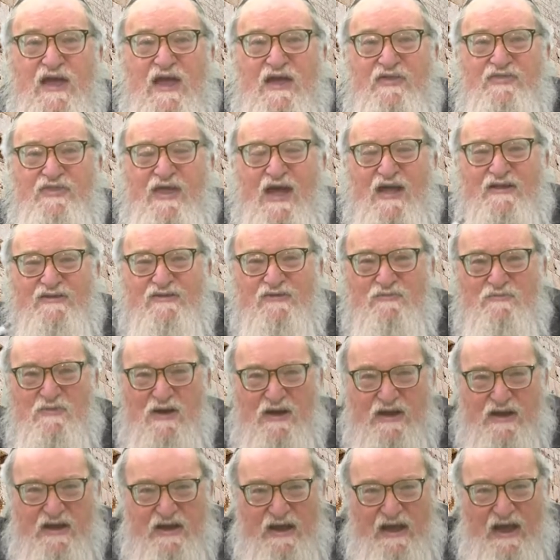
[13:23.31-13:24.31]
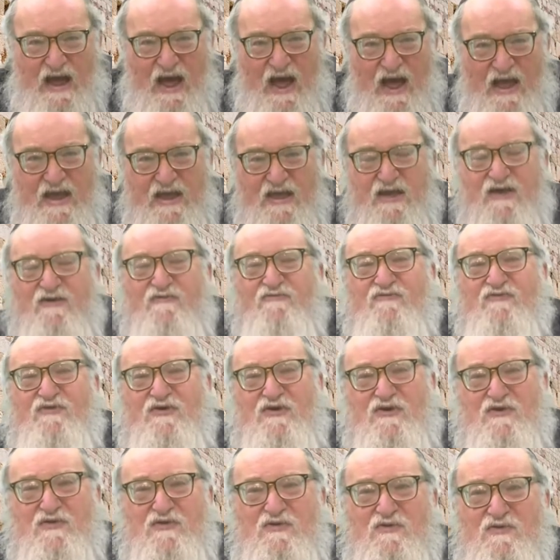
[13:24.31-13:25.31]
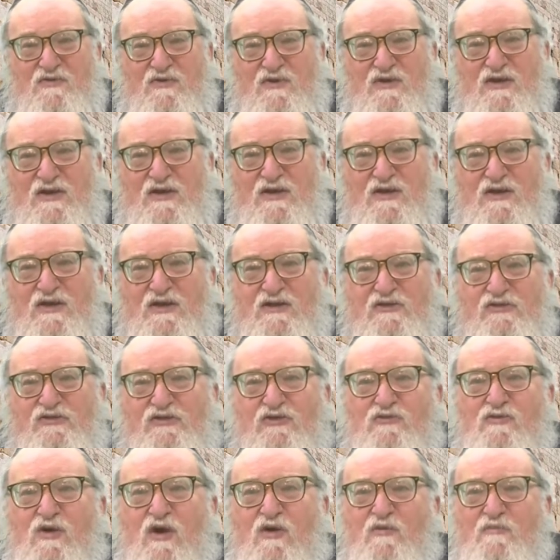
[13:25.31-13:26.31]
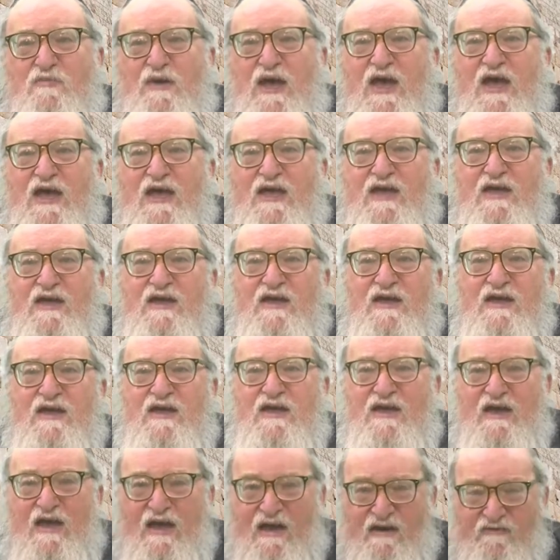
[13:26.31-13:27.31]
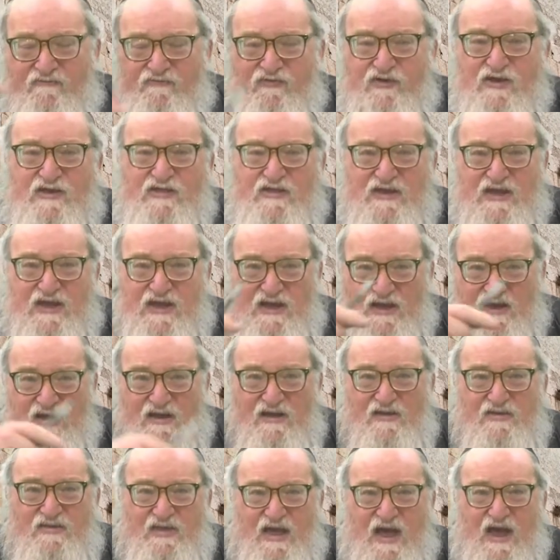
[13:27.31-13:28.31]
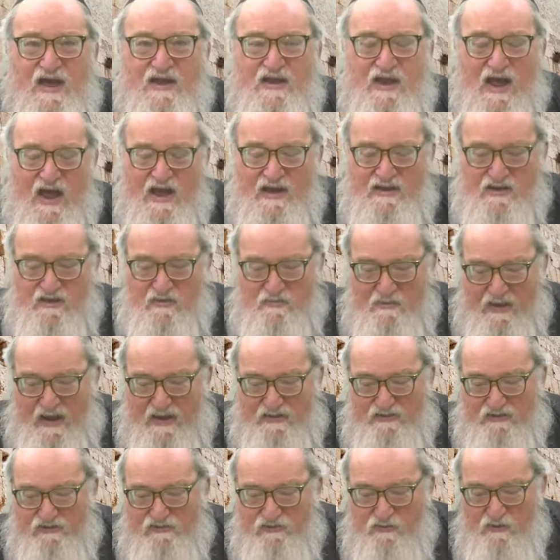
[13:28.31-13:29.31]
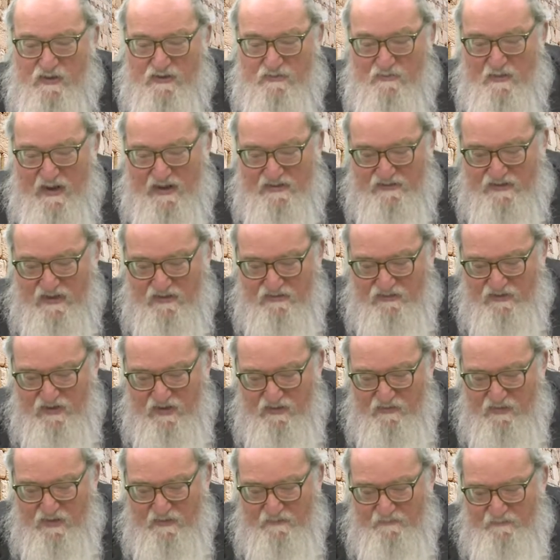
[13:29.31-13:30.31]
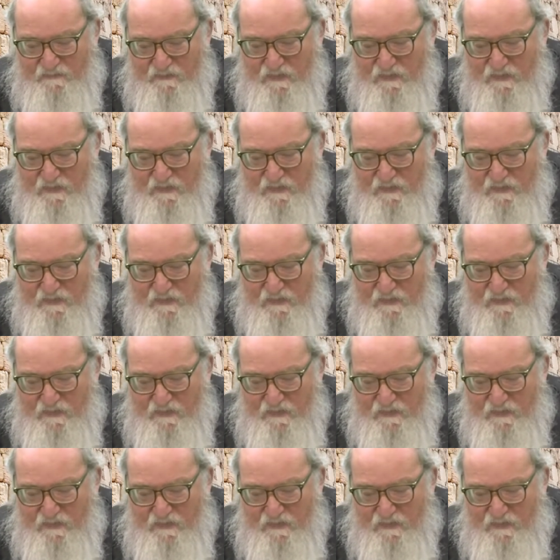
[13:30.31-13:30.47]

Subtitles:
And that's mechayev you to obey everything that I commanded you at Matan Torah.